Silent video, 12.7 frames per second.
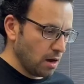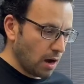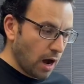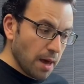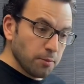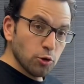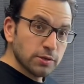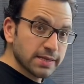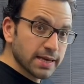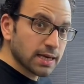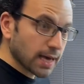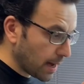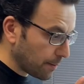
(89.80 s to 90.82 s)
I'm
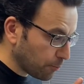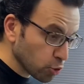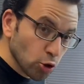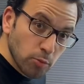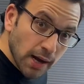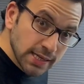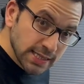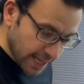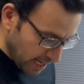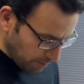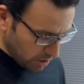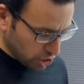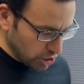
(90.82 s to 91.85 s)
using a Bulunmaz Lathe
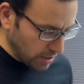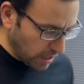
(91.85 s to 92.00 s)
Machine.